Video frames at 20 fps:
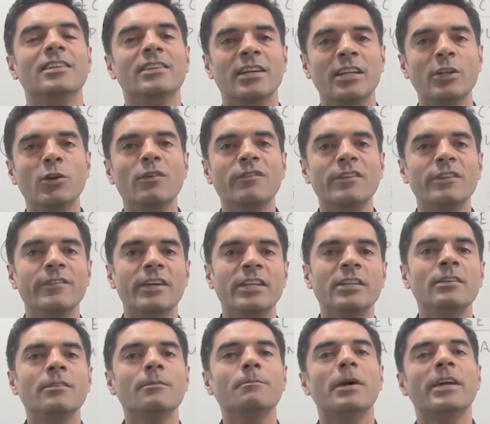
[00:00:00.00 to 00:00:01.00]
Hello
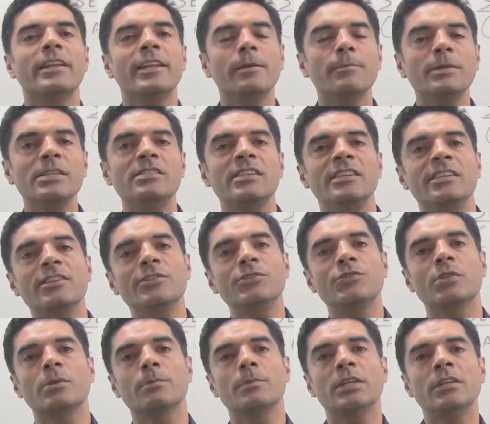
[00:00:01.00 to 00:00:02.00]
everyone, my name is Dheeraj
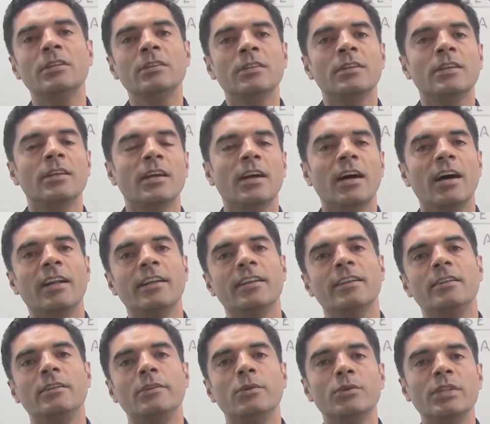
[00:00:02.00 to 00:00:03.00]
Sharma, and
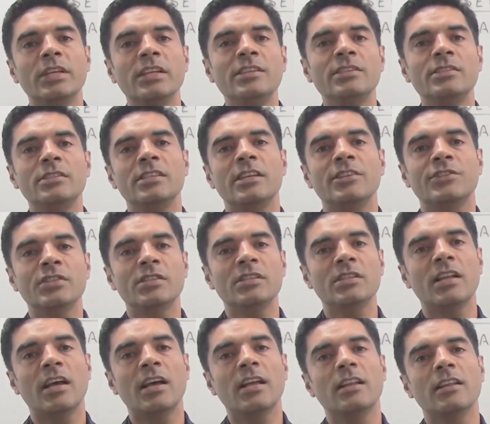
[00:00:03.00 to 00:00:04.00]
in today's session
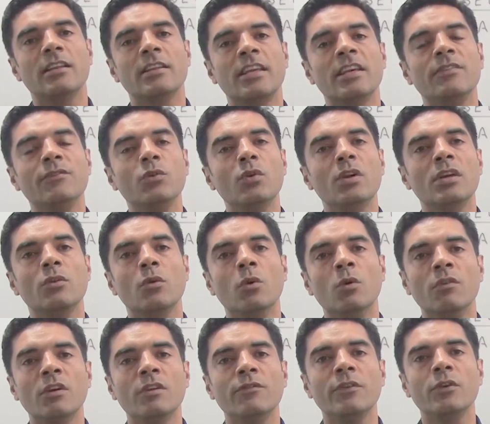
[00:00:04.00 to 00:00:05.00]
I'll give you an
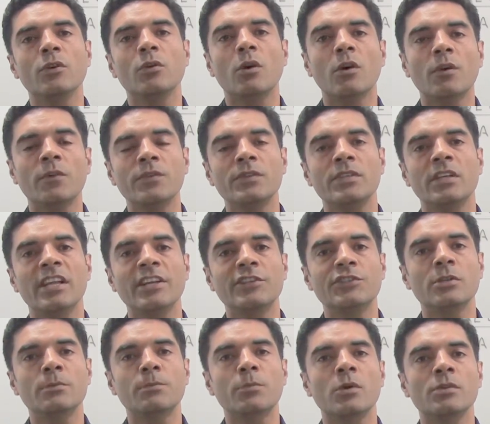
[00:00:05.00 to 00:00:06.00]
overview of
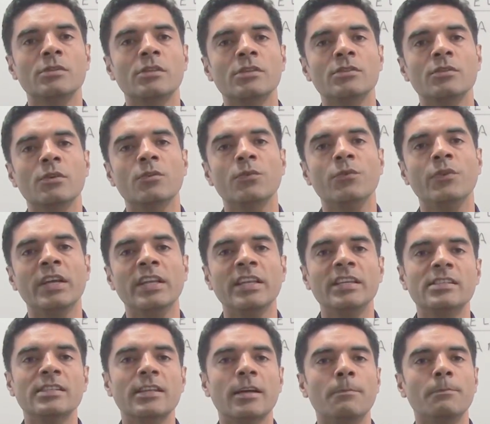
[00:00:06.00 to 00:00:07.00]
selection process of
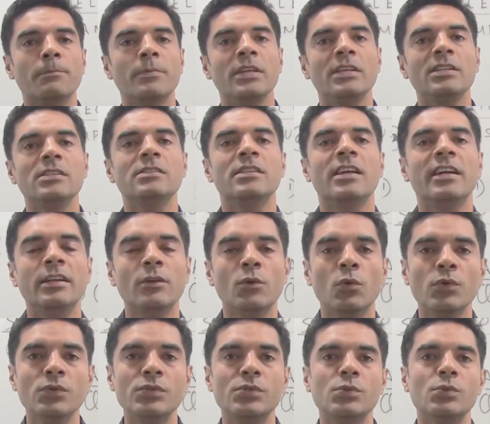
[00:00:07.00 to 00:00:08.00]
various companies that
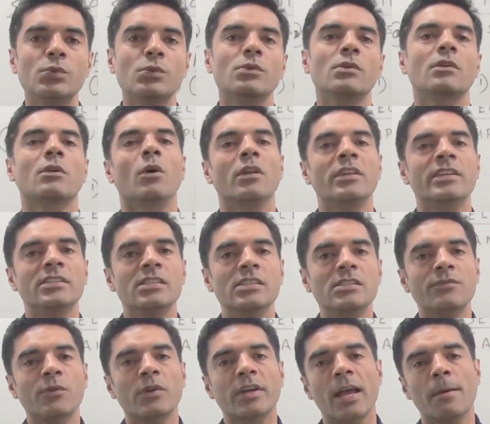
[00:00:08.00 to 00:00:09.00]
goes to
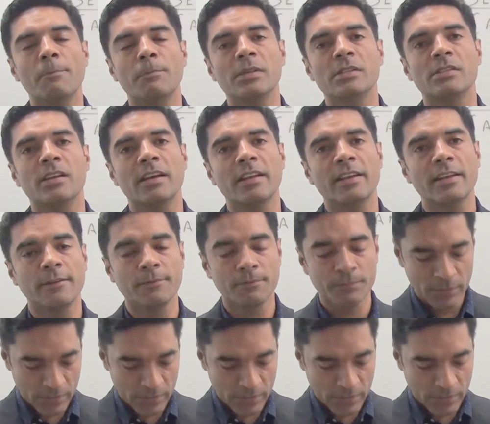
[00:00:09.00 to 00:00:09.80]
colleges for campus hiring.